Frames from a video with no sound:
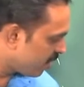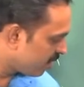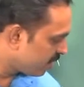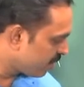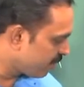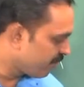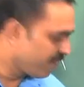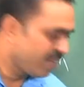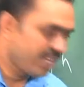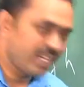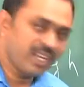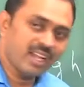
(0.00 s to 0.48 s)
got
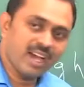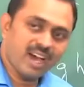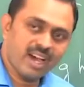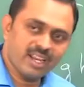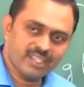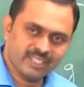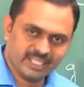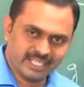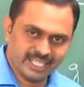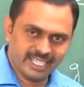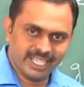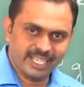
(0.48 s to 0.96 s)
a very
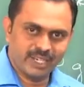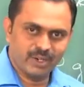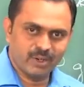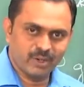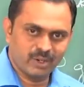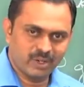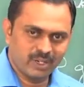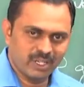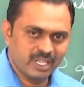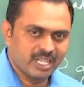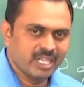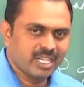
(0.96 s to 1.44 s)
large
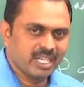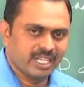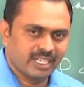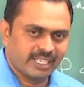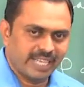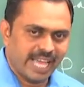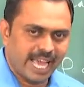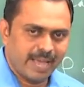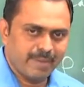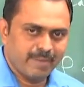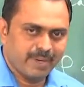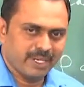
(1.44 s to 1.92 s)
keyhole
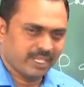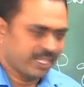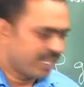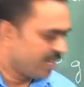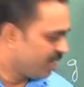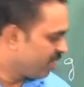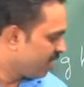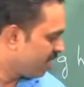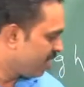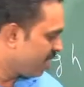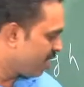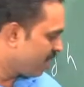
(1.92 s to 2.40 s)

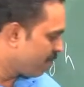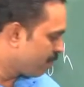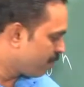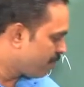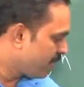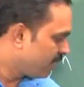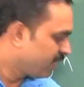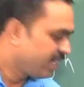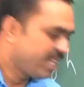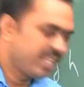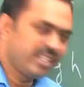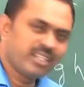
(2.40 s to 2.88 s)
diameter,
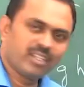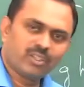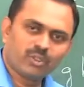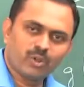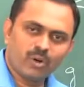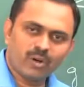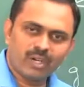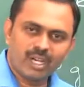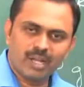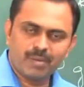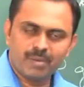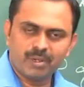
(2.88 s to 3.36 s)
but then the
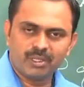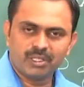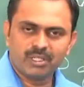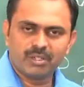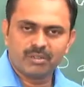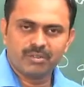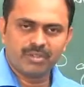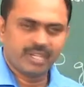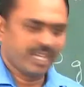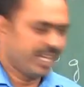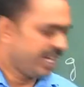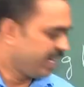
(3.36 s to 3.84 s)
total amount
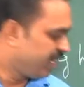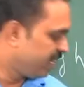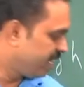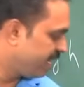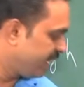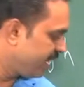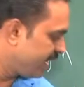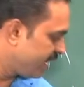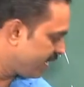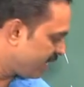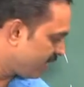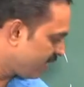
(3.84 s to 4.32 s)
of heat
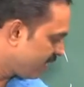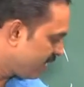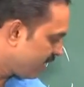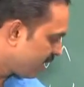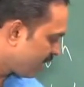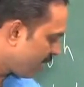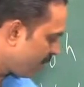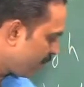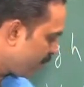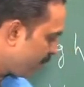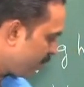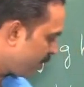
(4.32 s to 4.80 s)
here
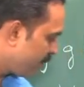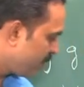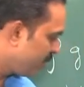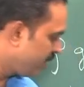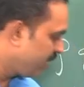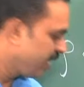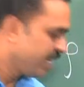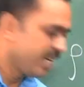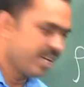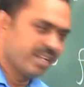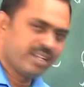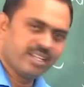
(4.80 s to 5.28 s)
compared to
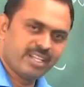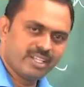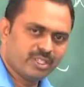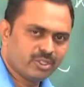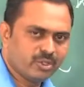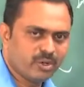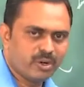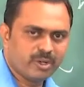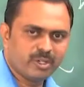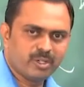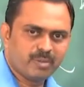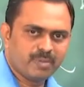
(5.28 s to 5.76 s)
here
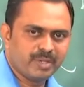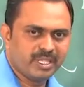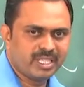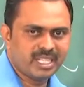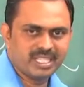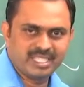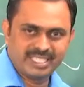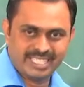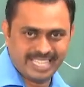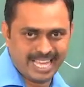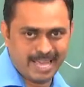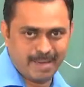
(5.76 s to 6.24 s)
is going to be
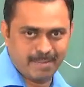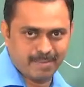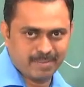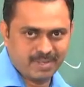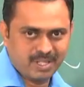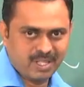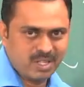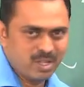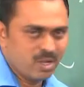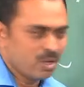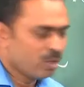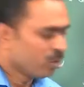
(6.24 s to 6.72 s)
the same.
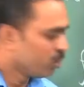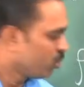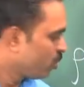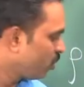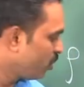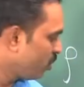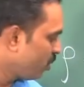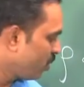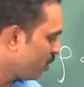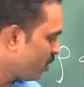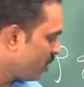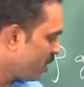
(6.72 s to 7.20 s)

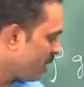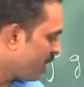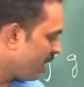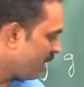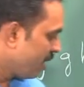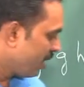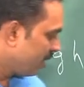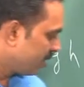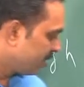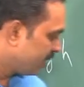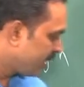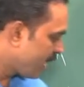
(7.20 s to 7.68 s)
So,
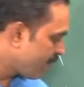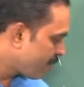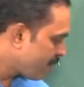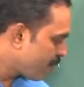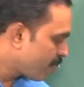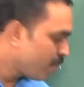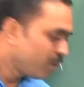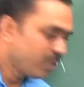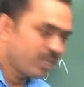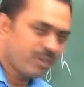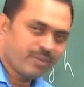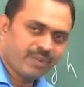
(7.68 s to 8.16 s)
same
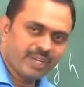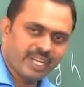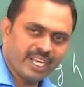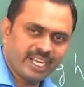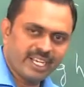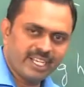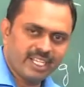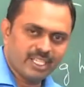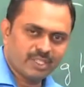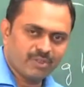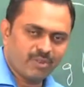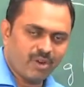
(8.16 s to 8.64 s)
amount of
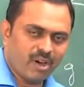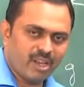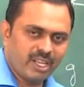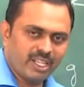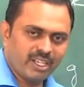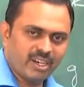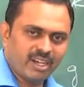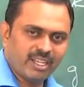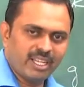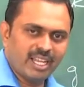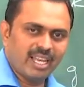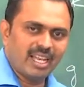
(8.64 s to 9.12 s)
heat is
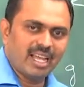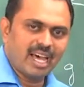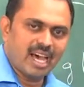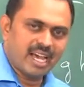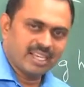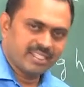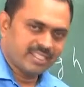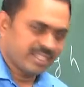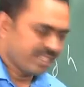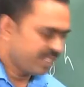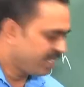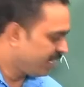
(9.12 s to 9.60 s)
falling on a
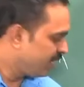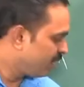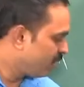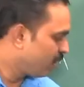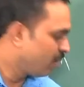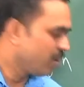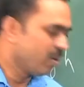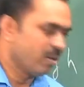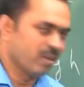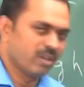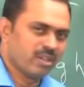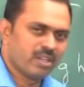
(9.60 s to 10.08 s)
larger
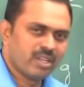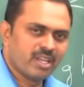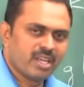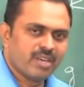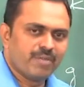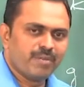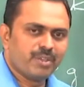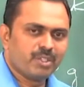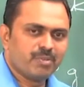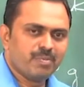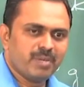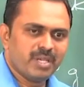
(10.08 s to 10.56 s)
keyhole,
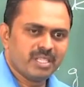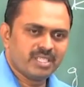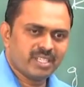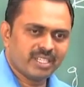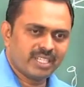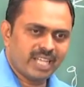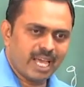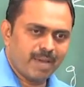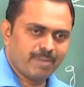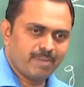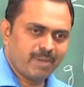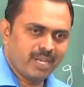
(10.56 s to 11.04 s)
which means
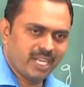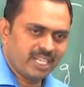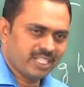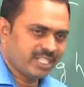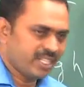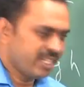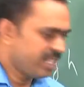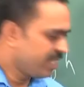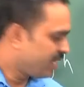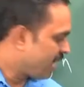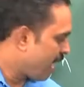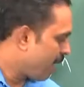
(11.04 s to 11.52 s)
that the
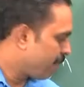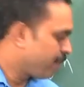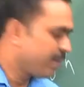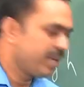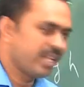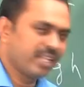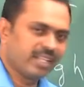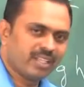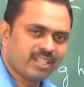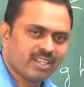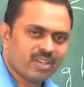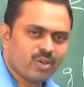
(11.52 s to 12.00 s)
ablation is
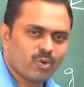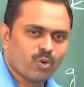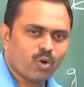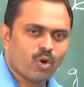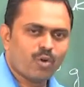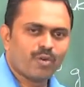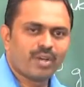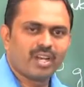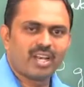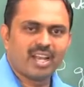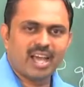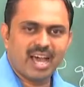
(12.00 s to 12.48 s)
happening
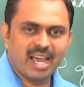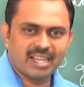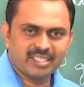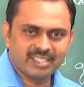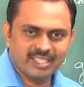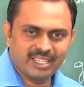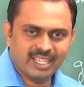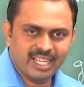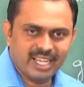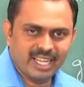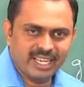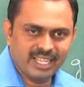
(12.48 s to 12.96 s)
over
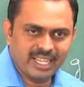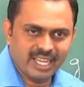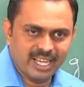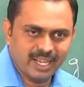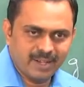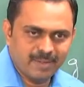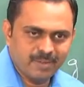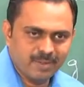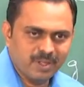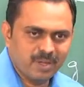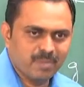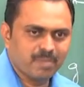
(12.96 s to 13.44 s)
larger
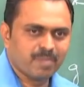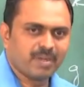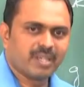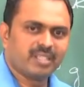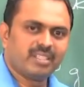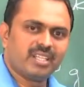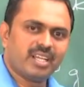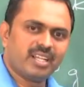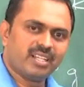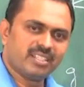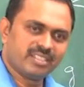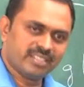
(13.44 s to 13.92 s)
area,
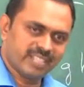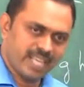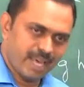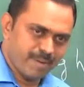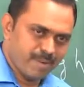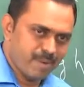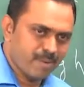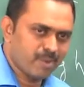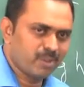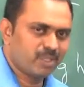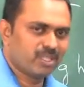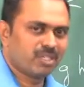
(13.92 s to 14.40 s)
but the
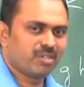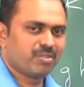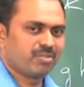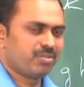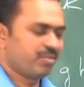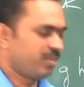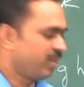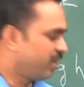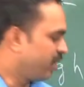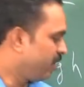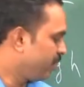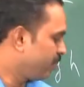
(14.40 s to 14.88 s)
same amount
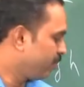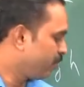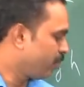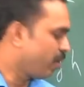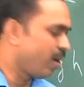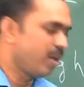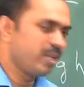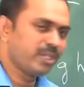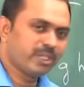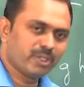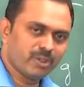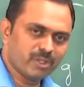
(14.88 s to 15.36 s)
of
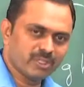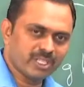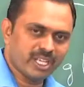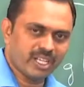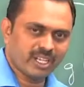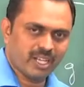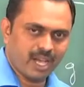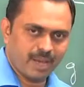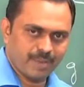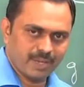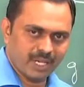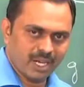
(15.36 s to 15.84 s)
molecules
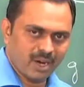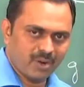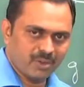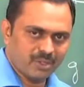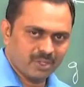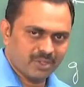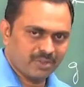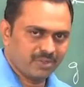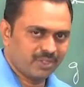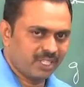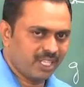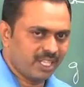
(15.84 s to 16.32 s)
are coming
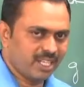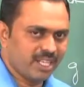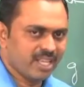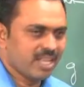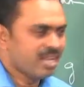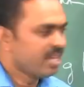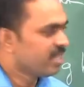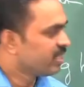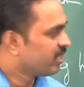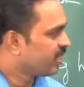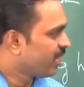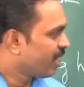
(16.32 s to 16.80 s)
out of the
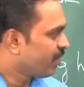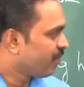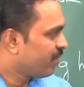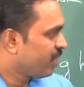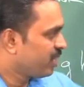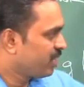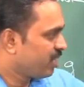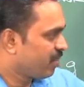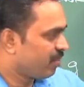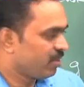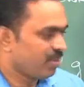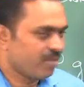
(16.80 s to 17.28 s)

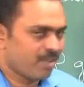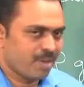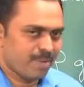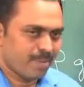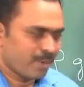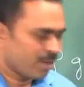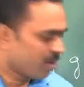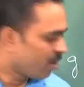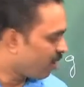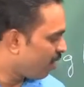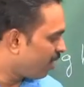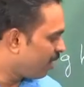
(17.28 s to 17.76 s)
surface of the
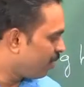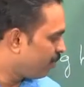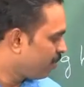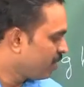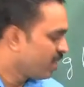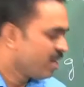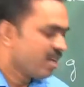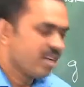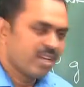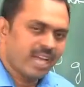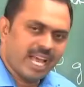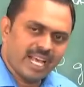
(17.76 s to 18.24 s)
vapor column,
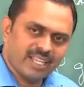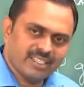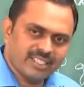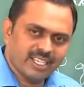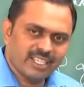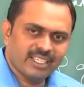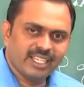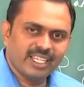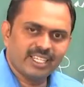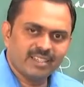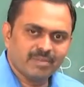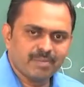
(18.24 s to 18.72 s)

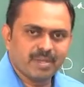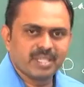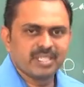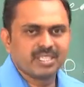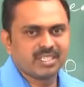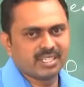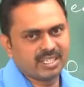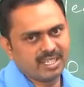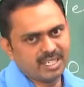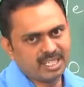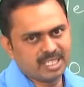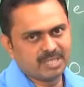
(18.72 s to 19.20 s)
exerting
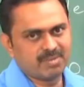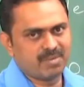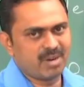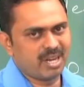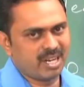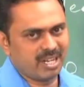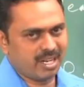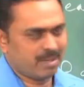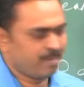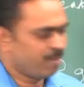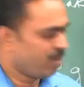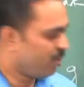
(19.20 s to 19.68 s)
basically
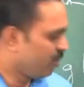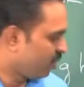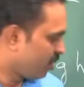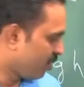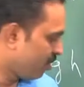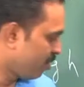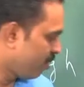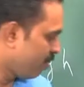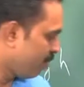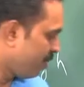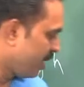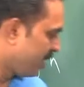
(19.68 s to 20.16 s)
smaller amount
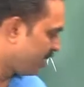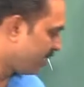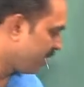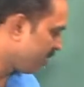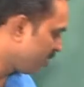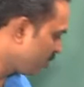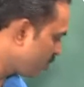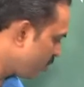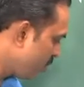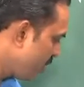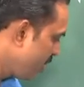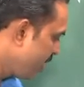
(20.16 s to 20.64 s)
of
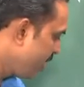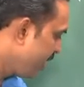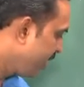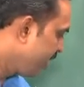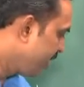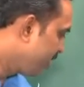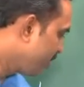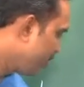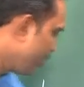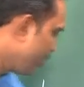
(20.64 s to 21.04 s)
pressure. So, it